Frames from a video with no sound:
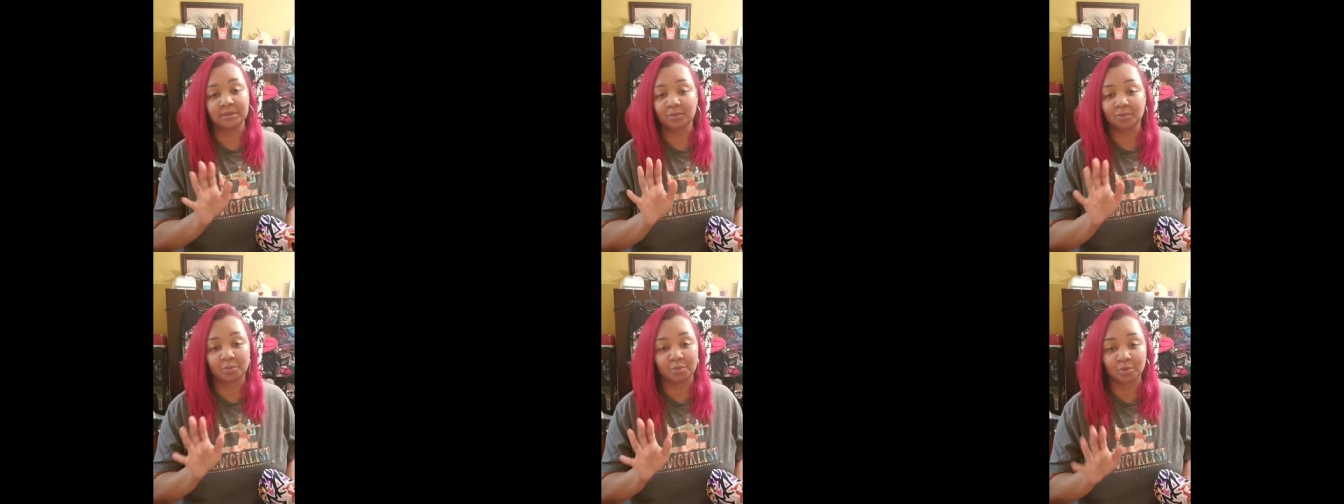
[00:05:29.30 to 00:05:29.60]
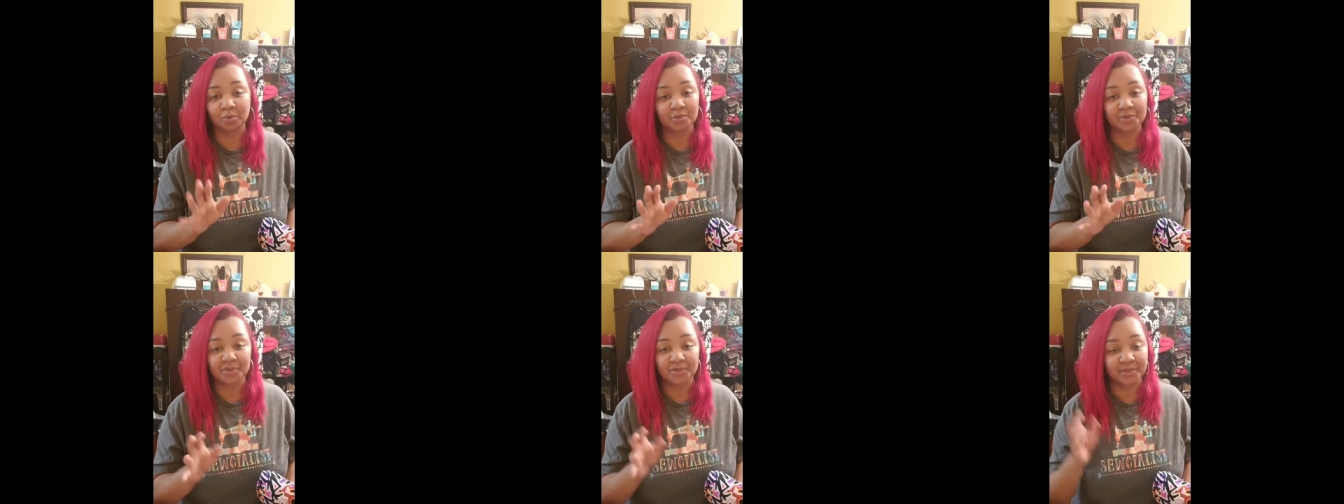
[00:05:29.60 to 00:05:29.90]

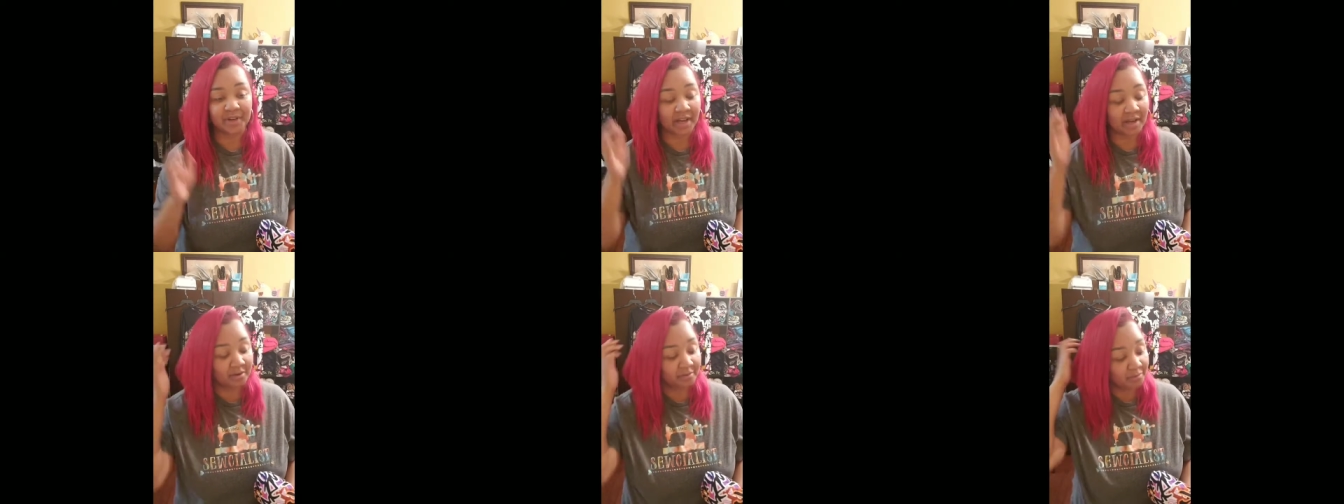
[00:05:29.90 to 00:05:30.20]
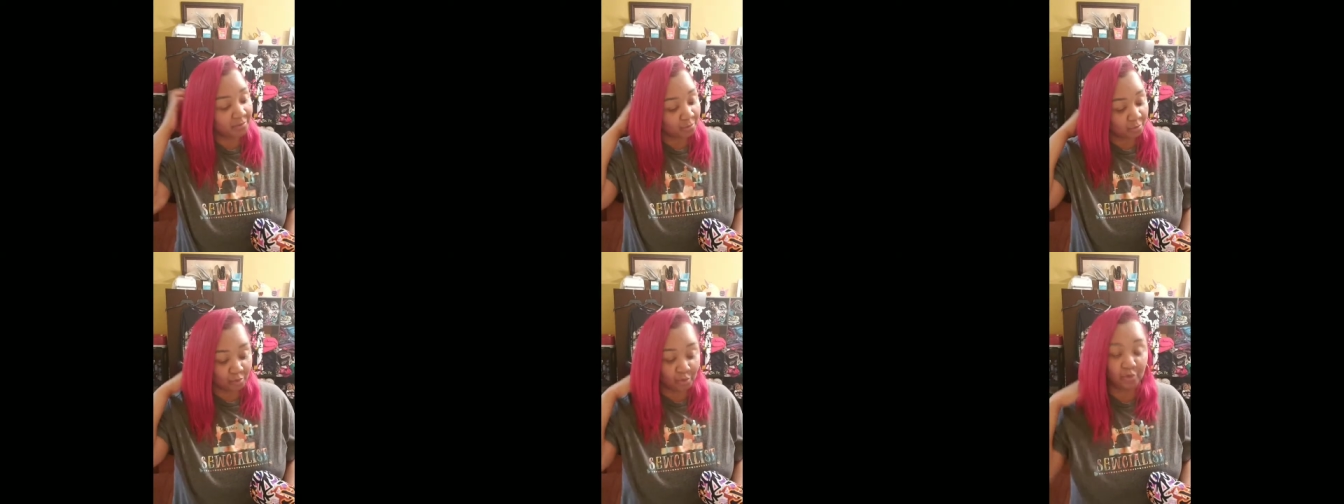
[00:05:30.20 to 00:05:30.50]
rules are
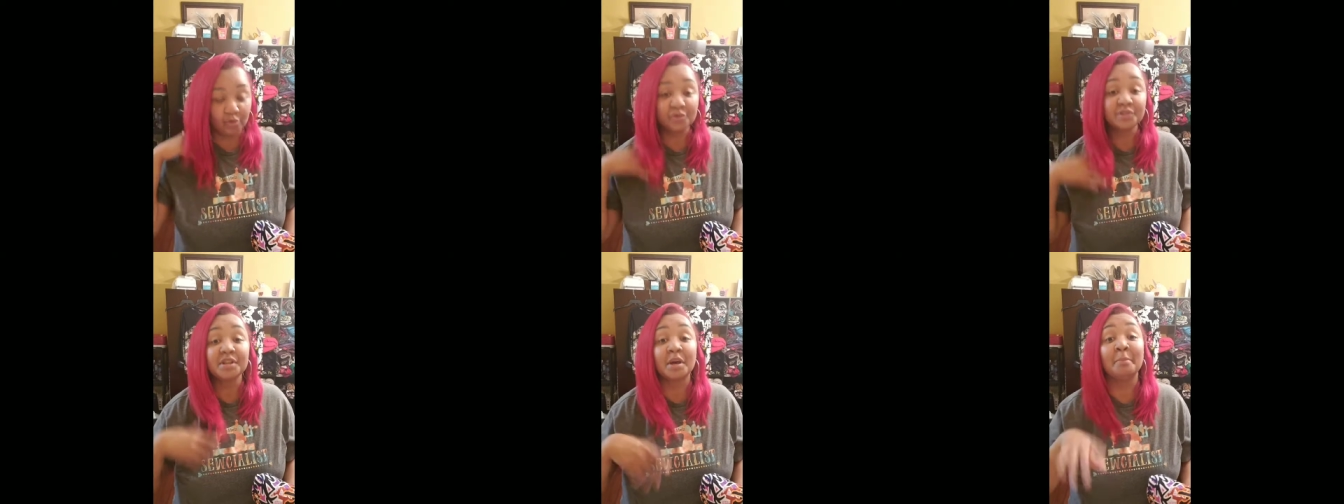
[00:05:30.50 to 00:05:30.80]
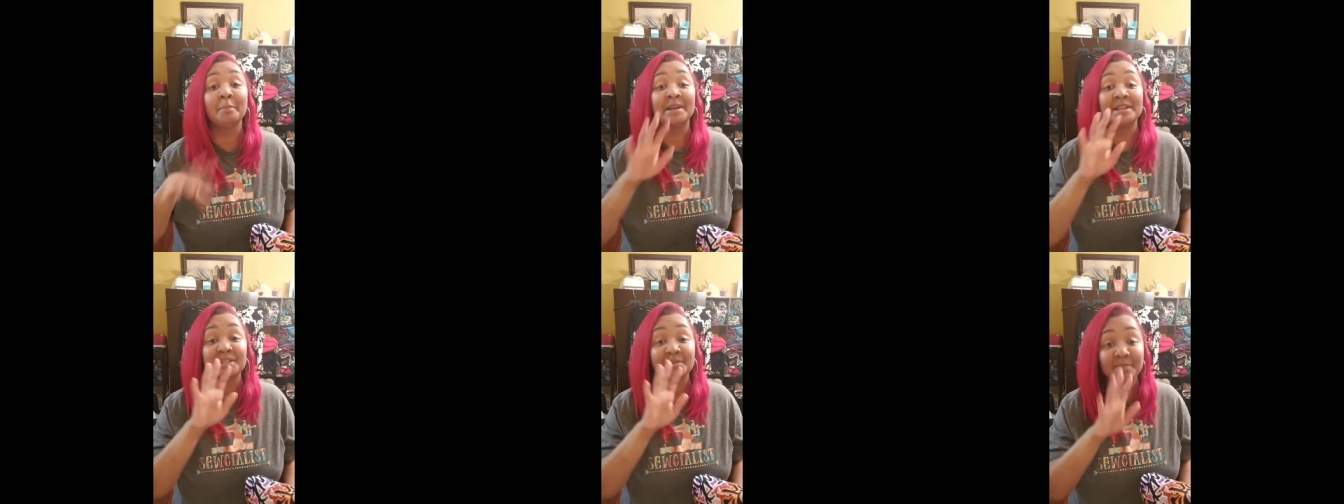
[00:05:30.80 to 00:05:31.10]

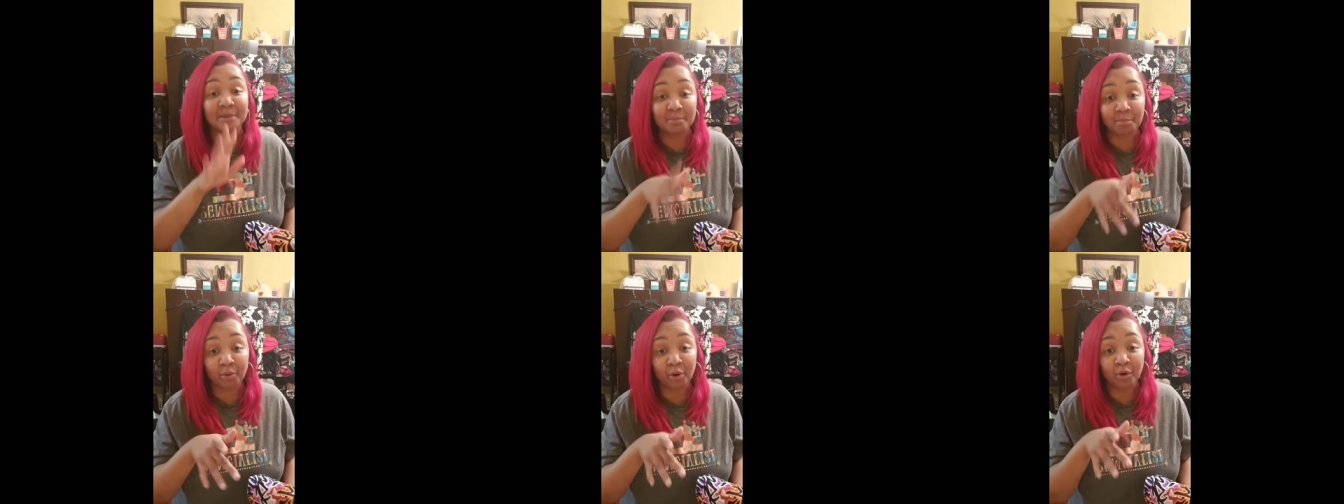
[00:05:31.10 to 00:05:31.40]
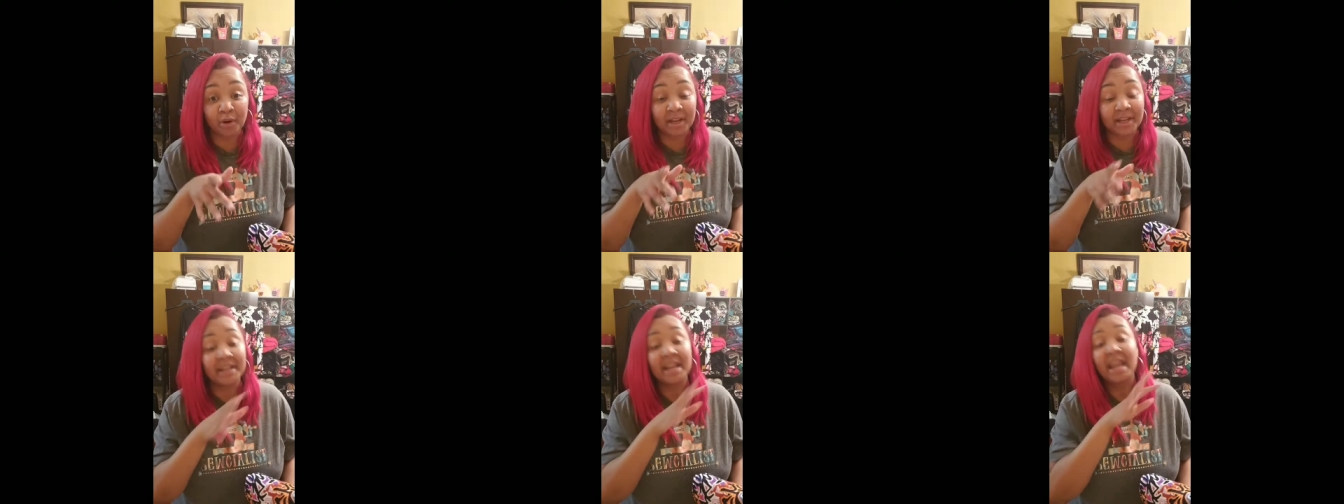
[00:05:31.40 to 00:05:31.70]
meant to be
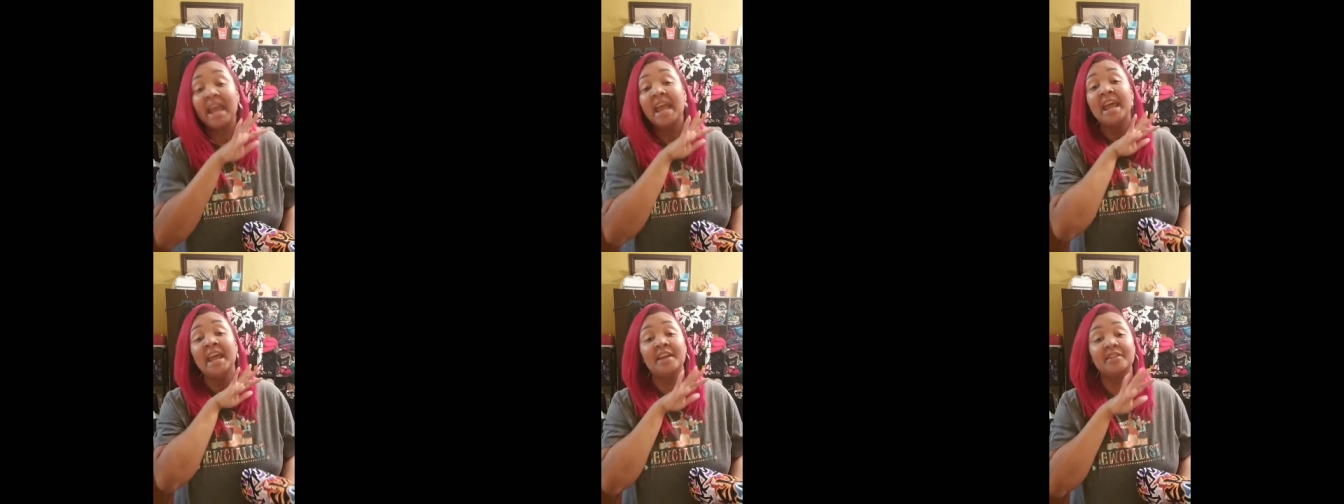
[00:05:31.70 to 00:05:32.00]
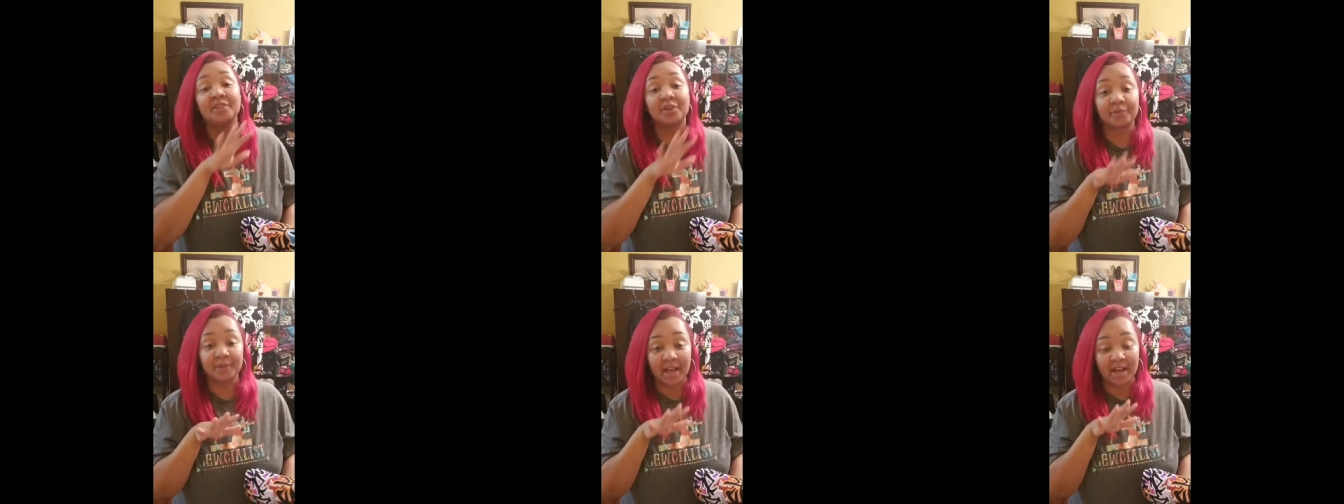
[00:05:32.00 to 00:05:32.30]
broken,
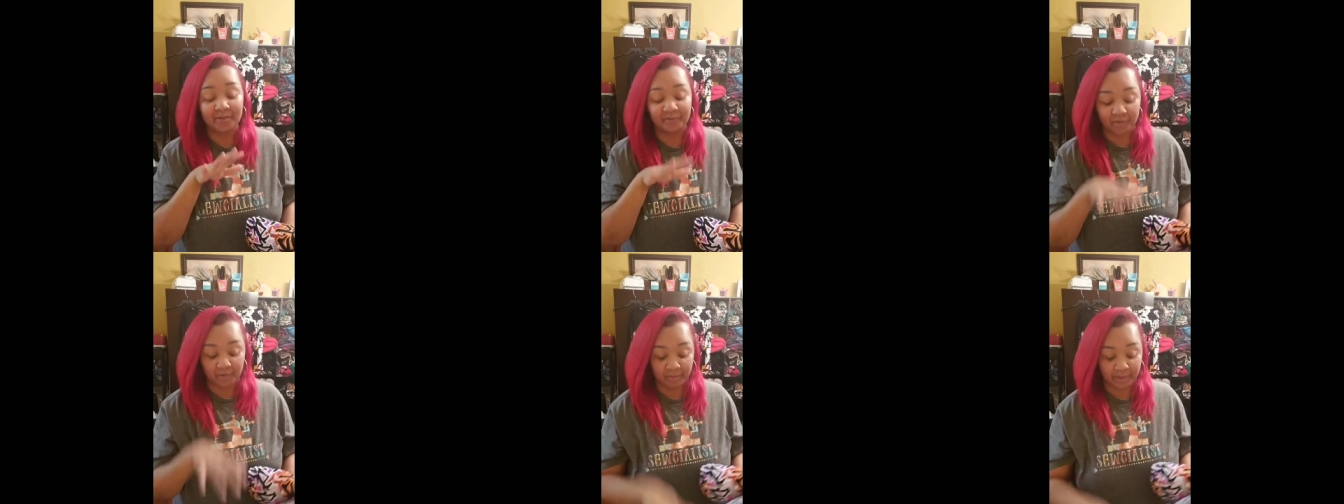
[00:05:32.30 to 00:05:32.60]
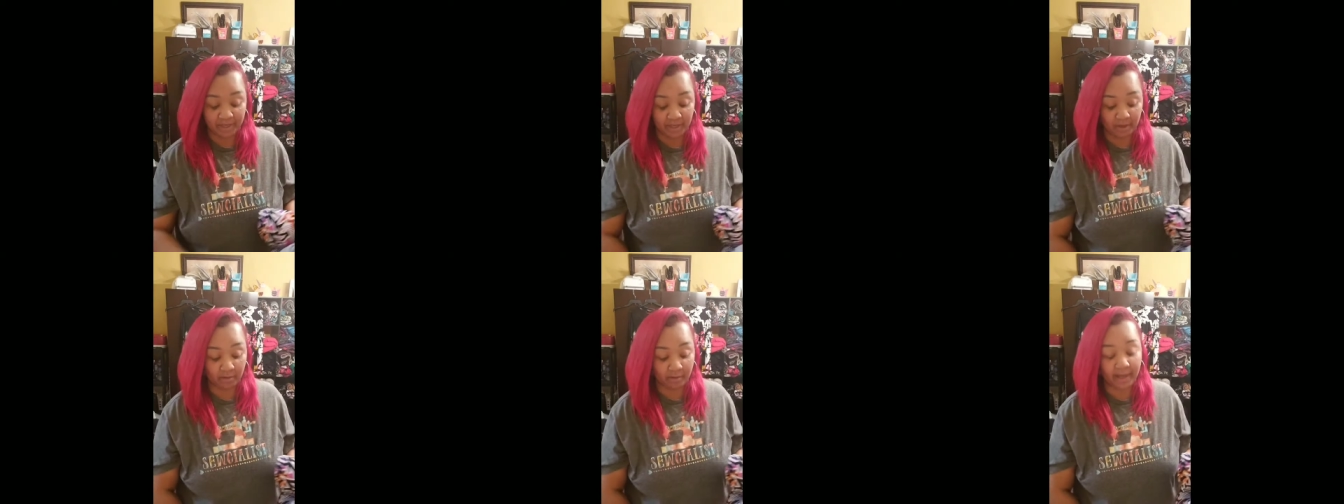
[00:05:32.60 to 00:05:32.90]
and they're not for me,
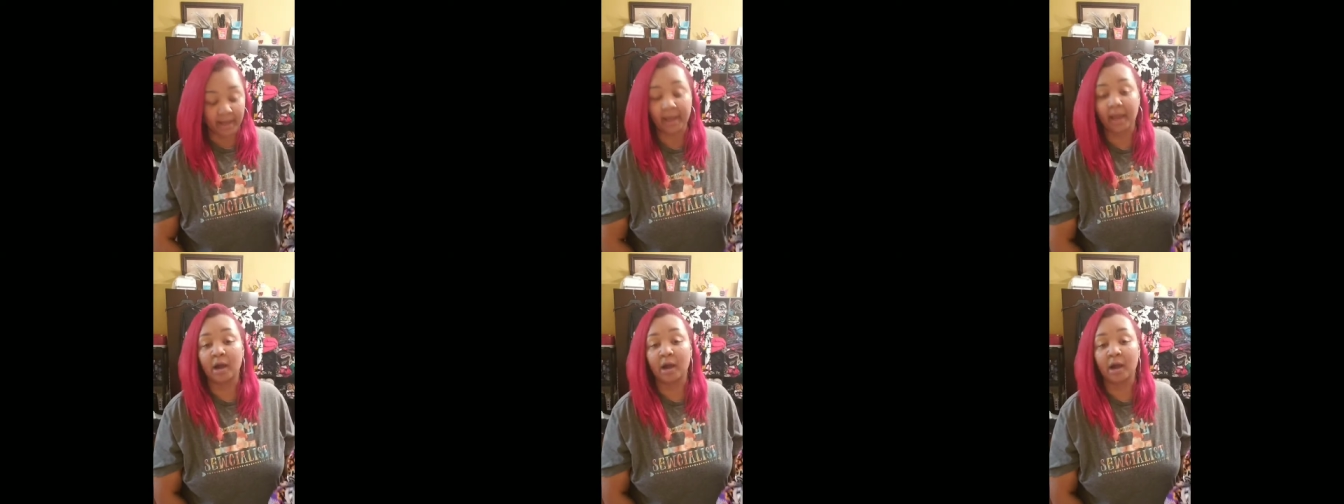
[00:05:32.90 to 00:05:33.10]
okay?